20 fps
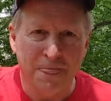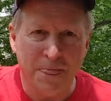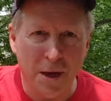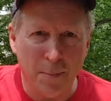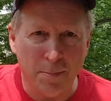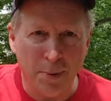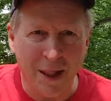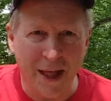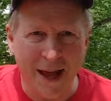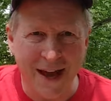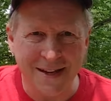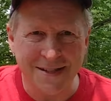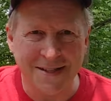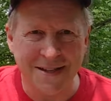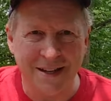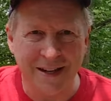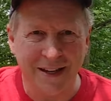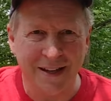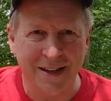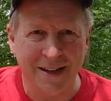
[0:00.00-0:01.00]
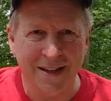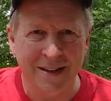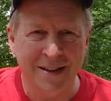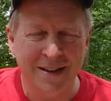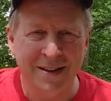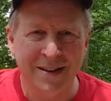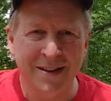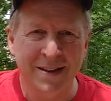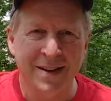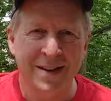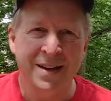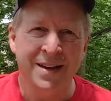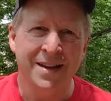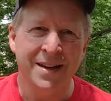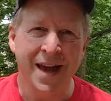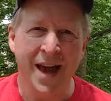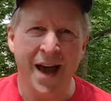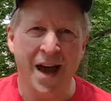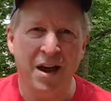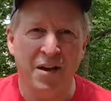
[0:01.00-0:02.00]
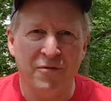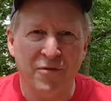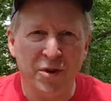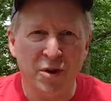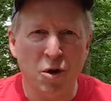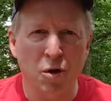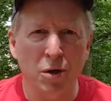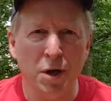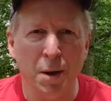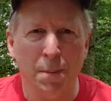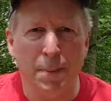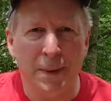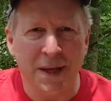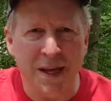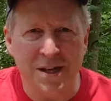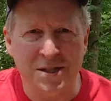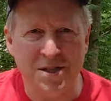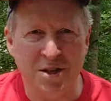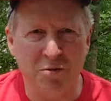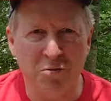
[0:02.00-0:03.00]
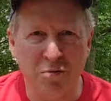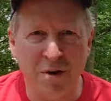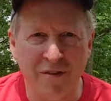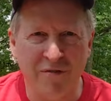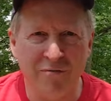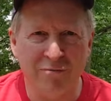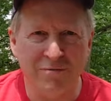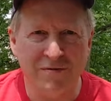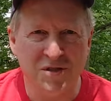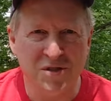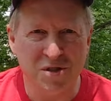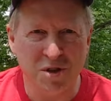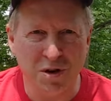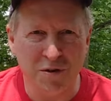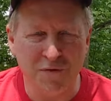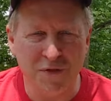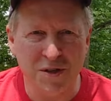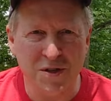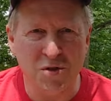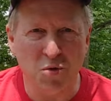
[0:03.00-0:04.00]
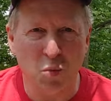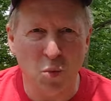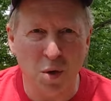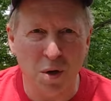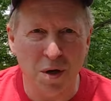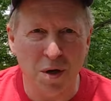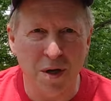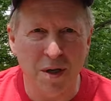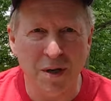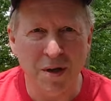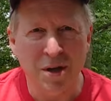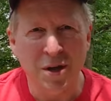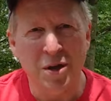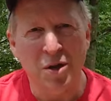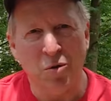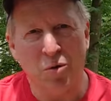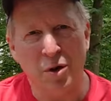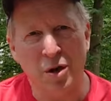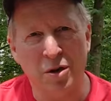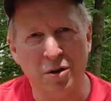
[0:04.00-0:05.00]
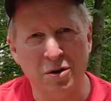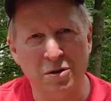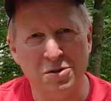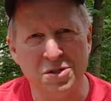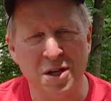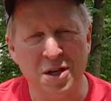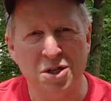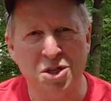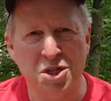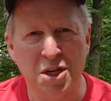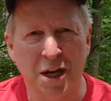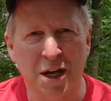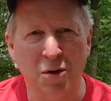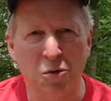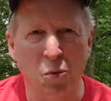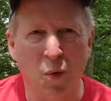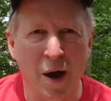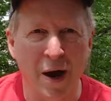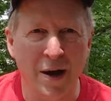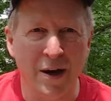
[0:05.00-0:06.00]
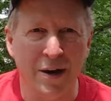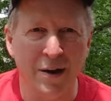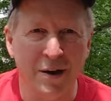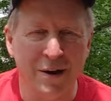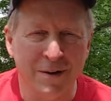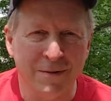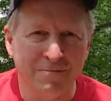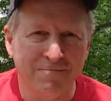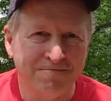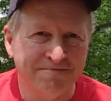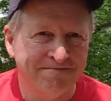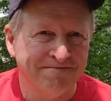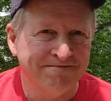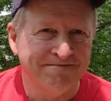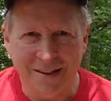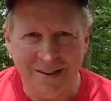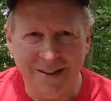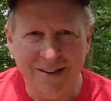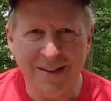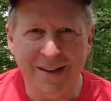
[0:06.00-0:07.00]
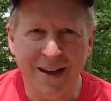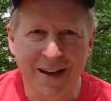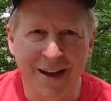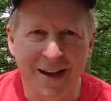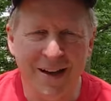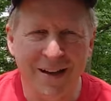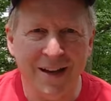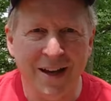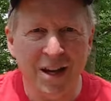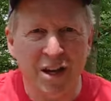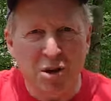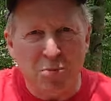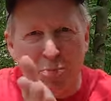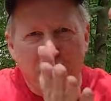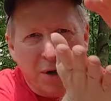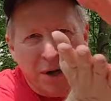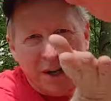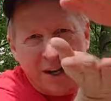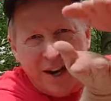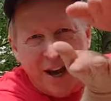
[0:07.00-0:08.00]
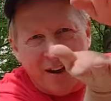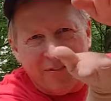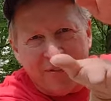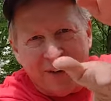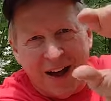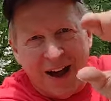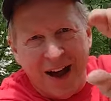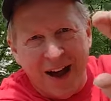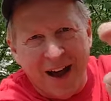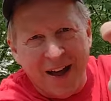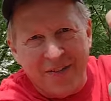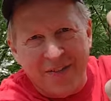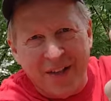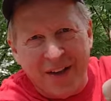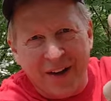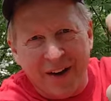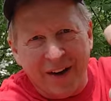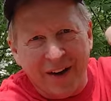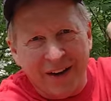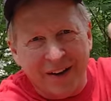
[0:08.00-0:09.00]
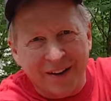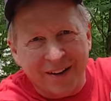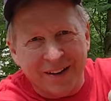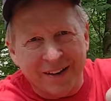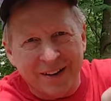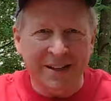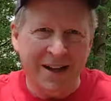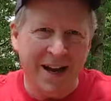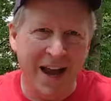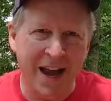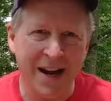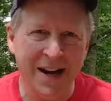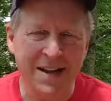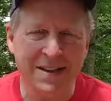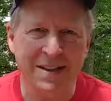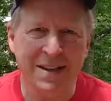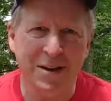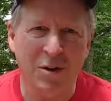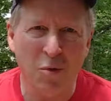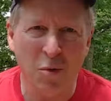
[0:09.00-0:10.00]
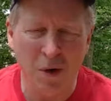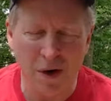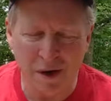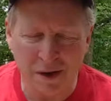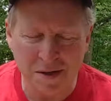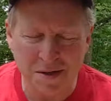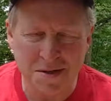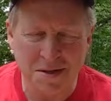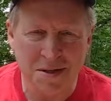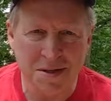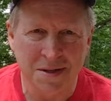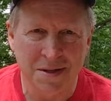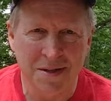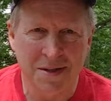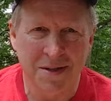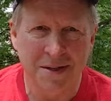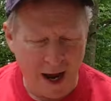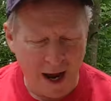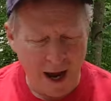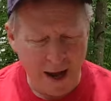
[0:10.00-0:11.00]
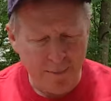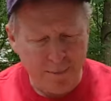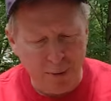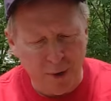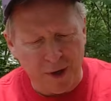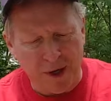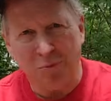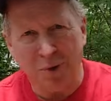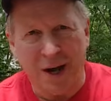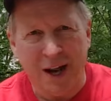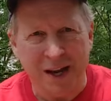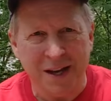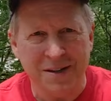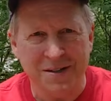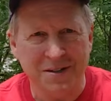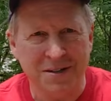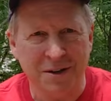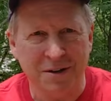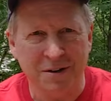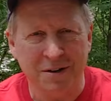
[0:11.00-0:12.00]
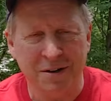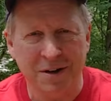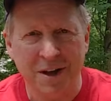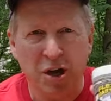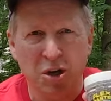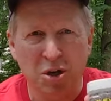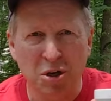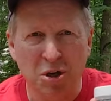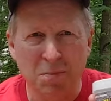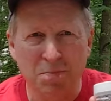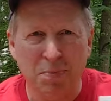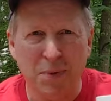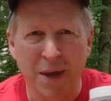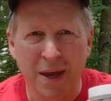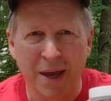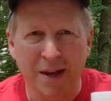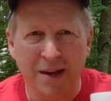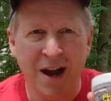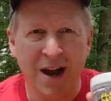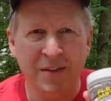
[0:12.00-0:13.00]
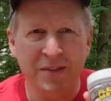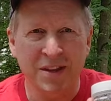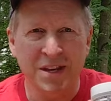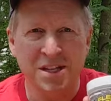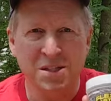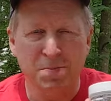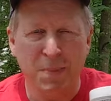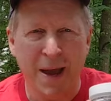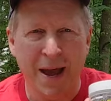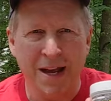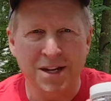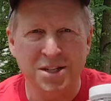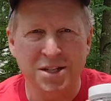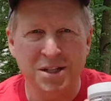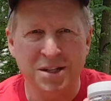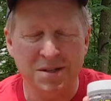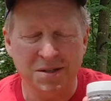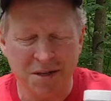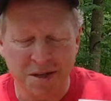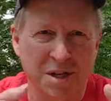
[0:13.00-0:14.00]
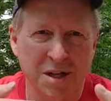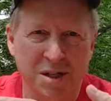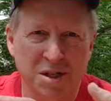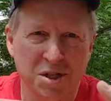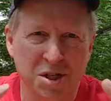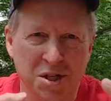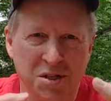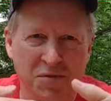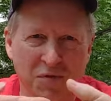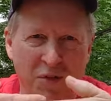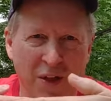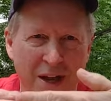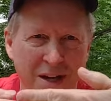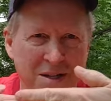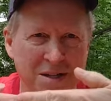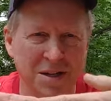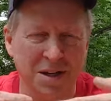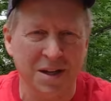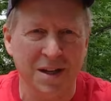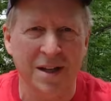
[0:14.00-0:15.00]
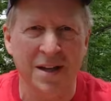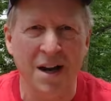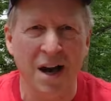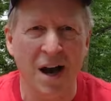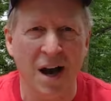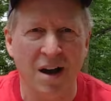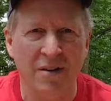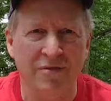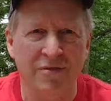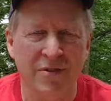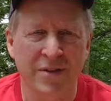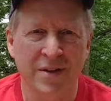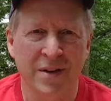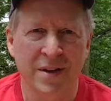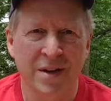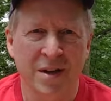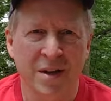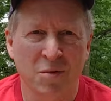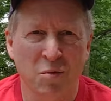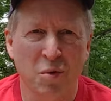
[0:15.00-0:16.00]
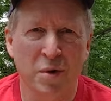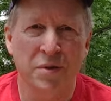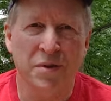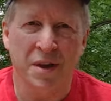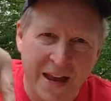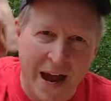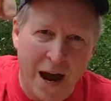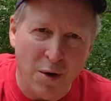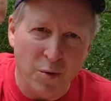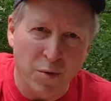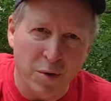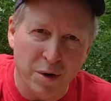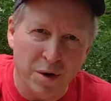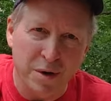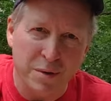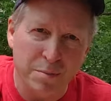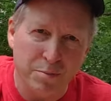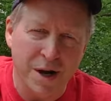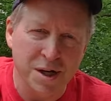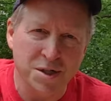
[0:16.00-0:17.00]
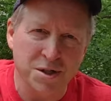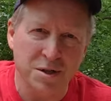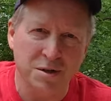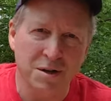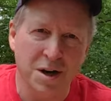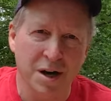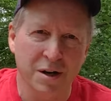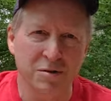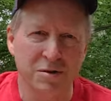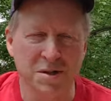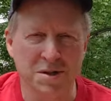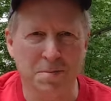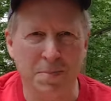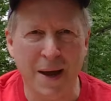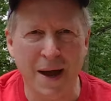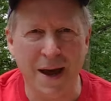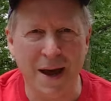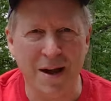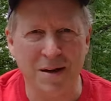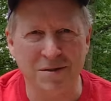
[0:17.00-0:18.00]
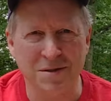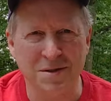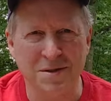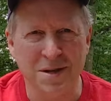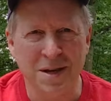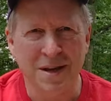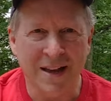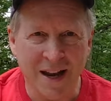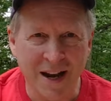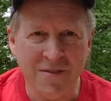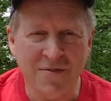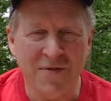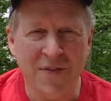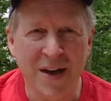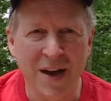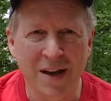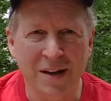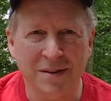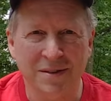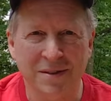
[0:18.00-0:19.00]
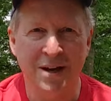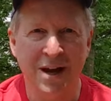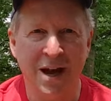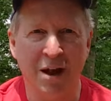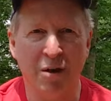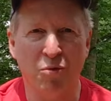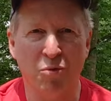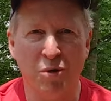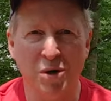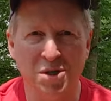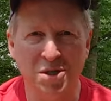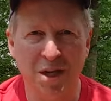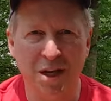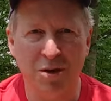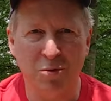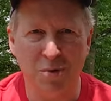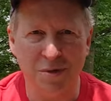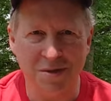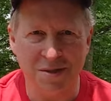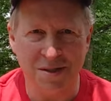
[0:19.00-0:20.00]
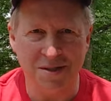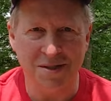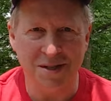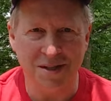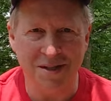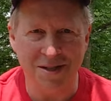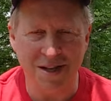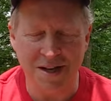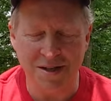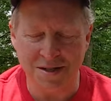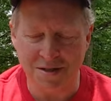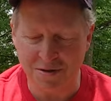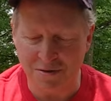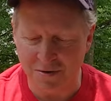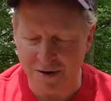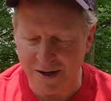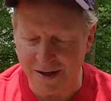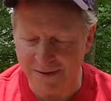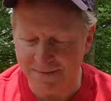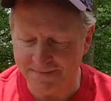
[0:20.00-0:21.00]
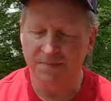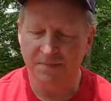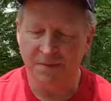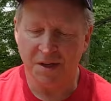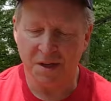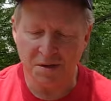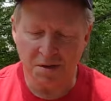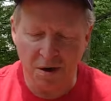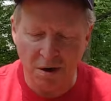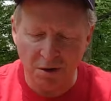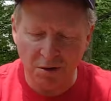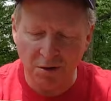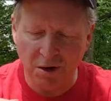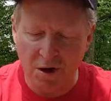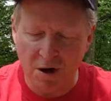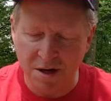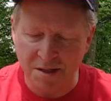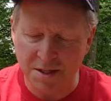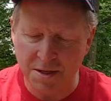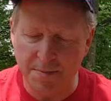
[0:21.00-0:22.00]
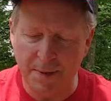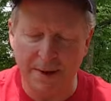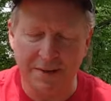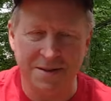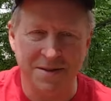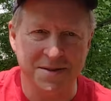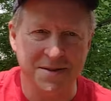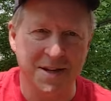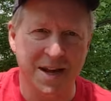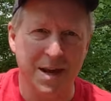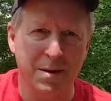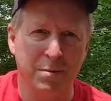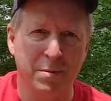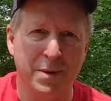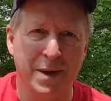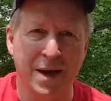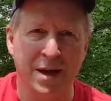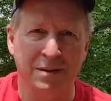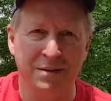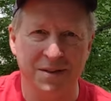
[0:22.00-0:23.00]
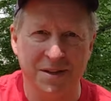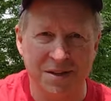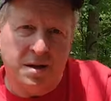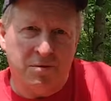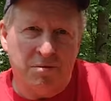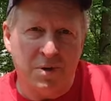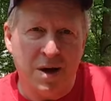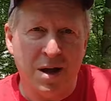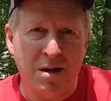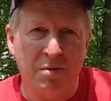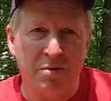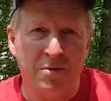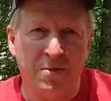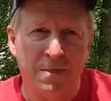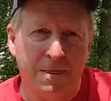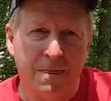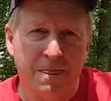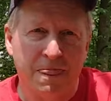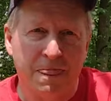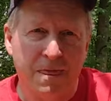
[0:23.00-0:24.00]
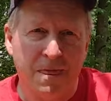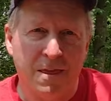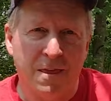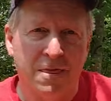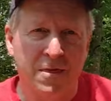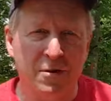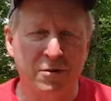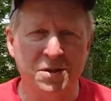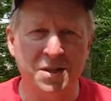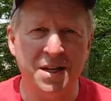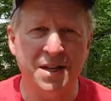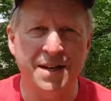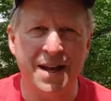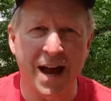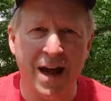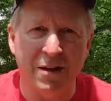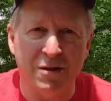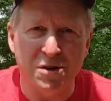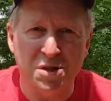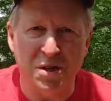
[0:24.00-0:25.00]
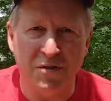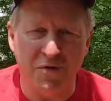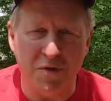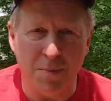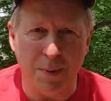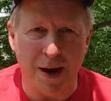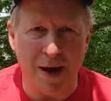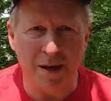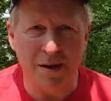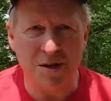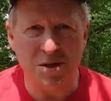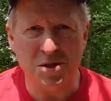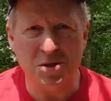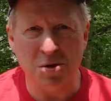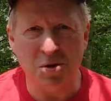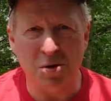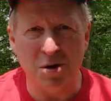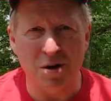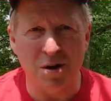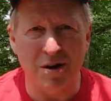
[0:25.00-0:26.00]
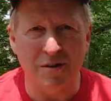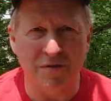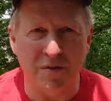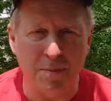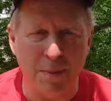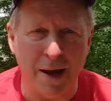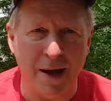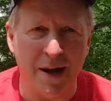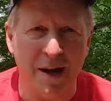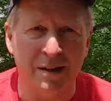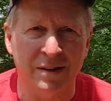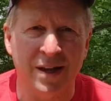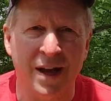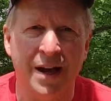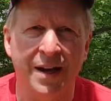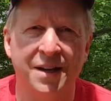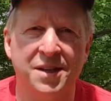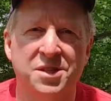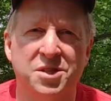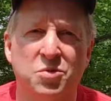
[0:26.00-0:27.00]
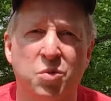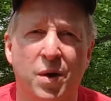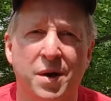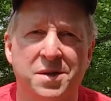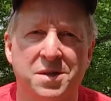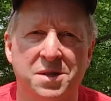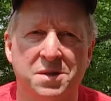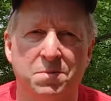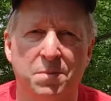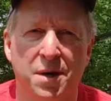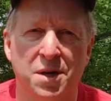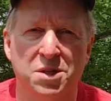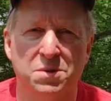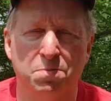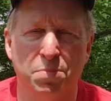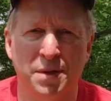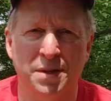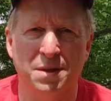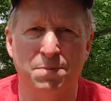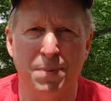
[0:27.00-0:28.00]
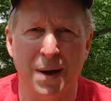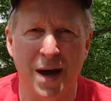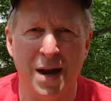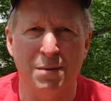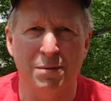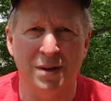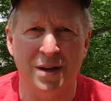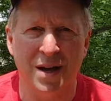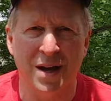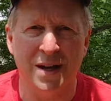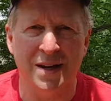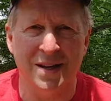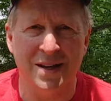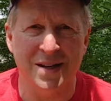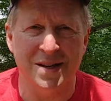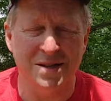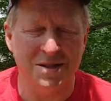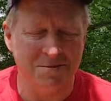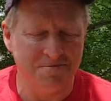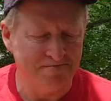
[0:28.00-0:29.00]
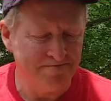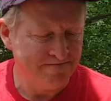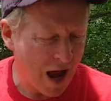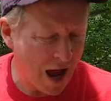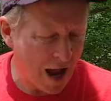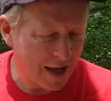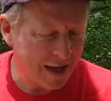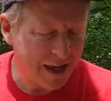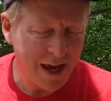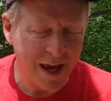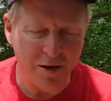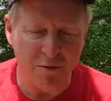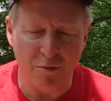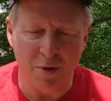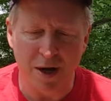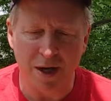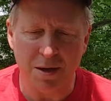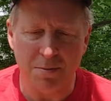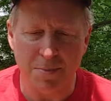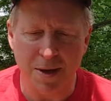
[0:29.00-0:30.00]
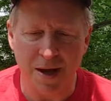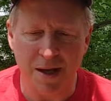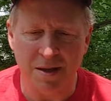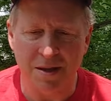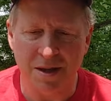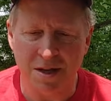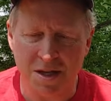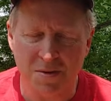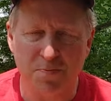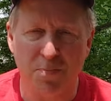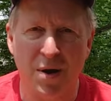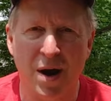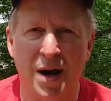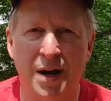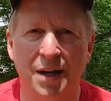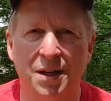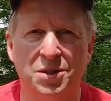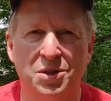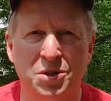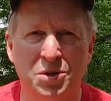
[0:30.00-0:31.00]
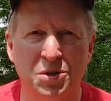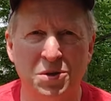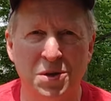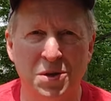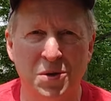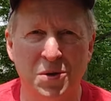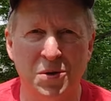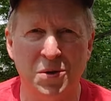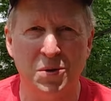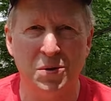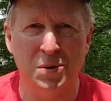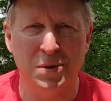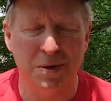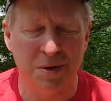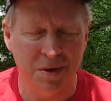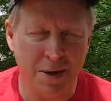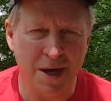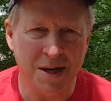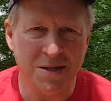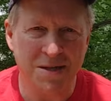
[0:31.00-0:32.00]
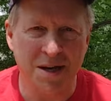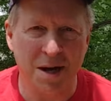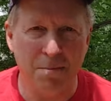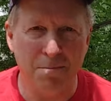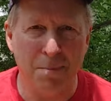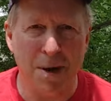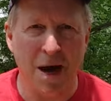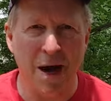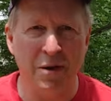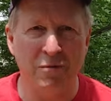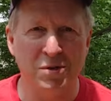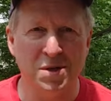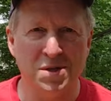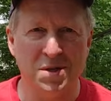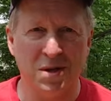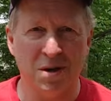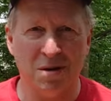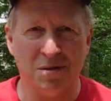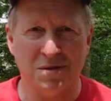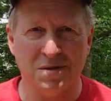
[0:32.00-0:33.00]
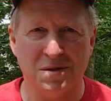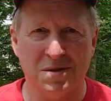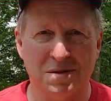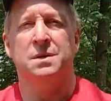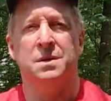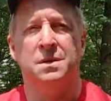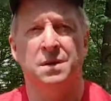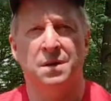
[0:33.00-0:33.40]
The plastic. Yeah, if you're going up against rough surface wood or you're using chicken wire, yeah, and you put enough on there, anything works. I put what I considered a good bit on these patches. It just flexed enough with downward pressure, hundreds of pounds, that it failed. I wish it was a success story. These all cost about the same amount, around $13 if you buy it in the store. If you buy it online, it's twice as much. But the bottom line is, I can't recommend this product to you based on my results.